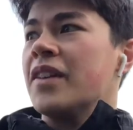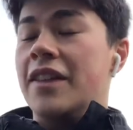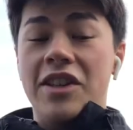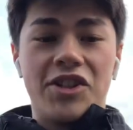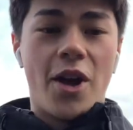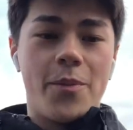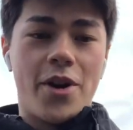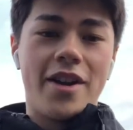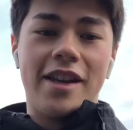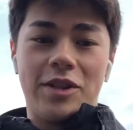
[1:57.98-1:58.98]
In the
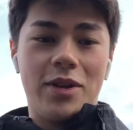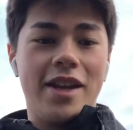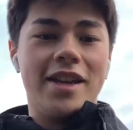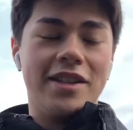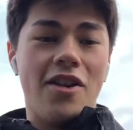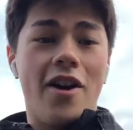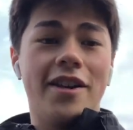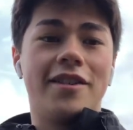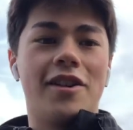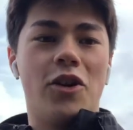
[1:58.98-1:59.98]
summer, it's, it is
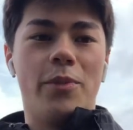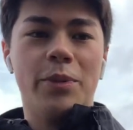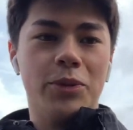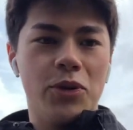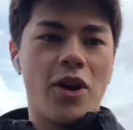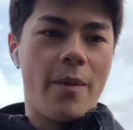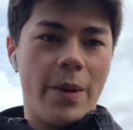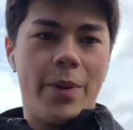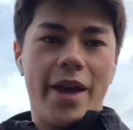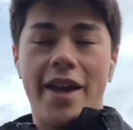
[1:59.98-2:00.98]
nice. A lot of people do come
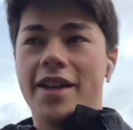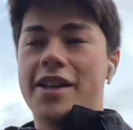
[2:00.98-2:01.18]
up here,